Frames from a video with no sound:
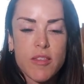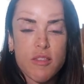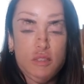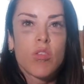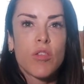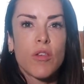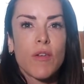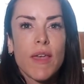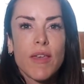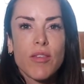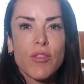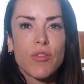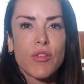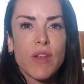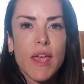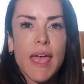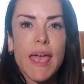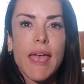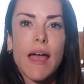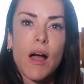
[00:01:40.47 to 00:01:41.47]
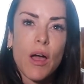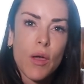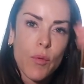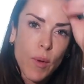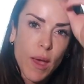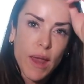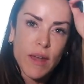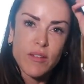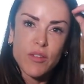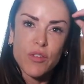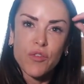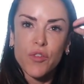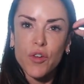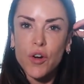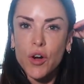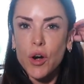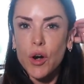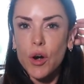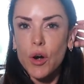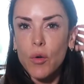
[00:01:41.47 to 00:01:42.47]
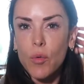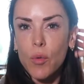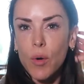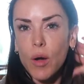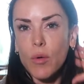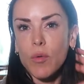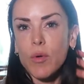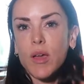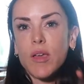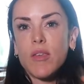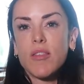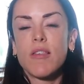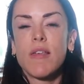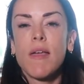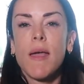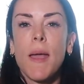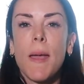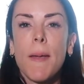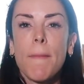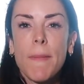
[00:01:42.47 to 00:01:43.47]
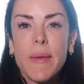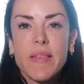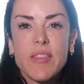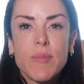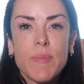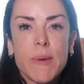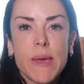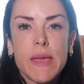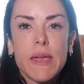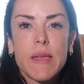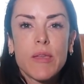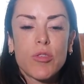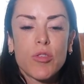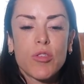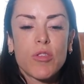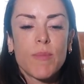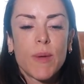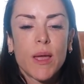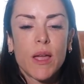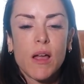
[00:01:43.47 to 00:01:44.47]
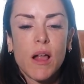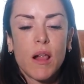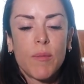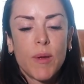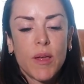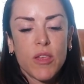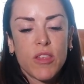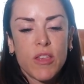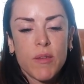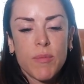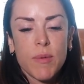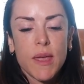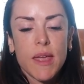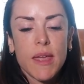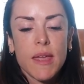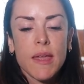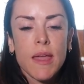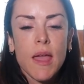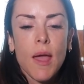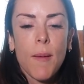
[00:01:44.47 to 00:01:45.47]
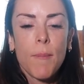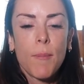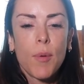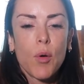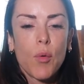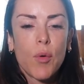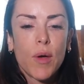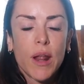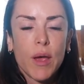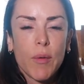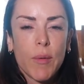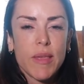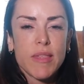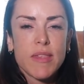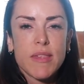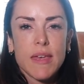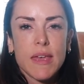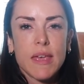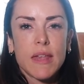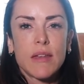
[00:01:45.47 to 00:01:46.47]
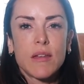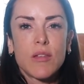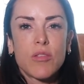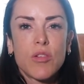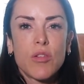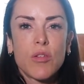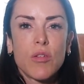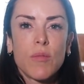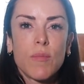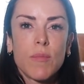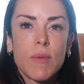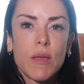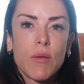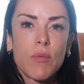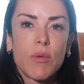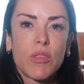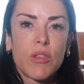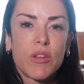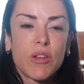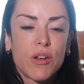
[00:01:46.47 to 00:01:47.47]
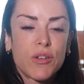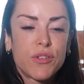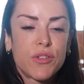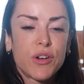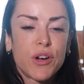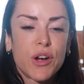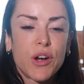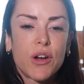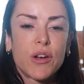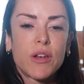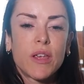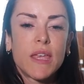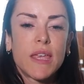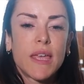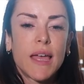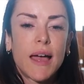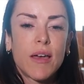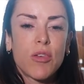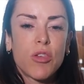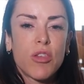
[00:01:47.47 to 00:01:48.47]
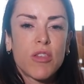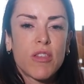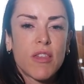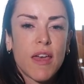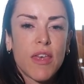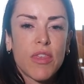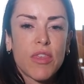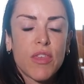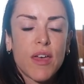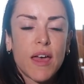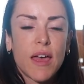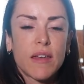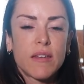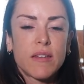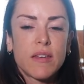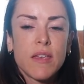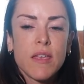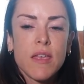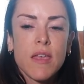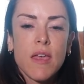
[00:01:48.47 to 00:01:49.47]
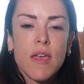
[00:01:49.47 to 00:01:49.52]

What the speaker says: So yesterday I went for what was meant to be just my colposcopy, but when I went in to meet with the doctor, he actually said that